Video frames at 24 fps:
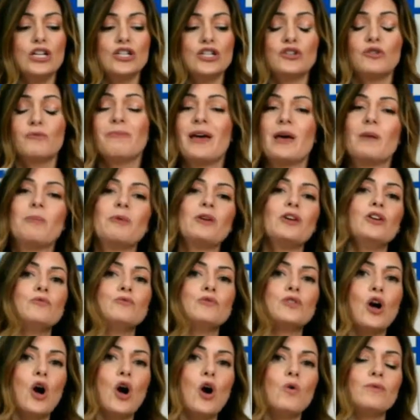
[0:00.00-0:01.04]
So maybe
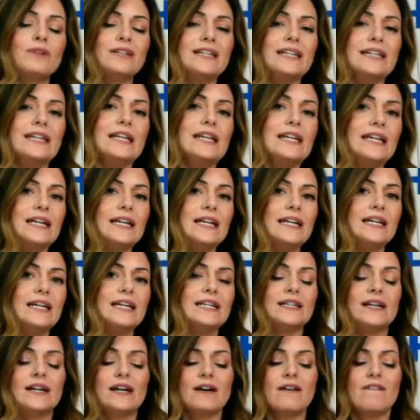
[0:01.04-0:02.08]
you don't
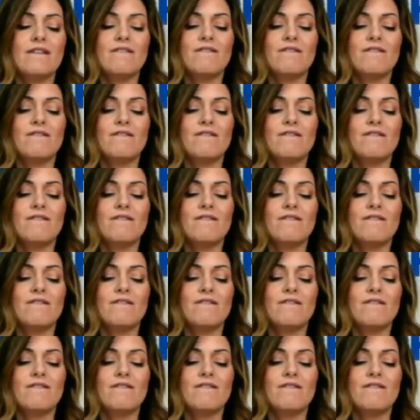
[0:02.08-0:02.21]
need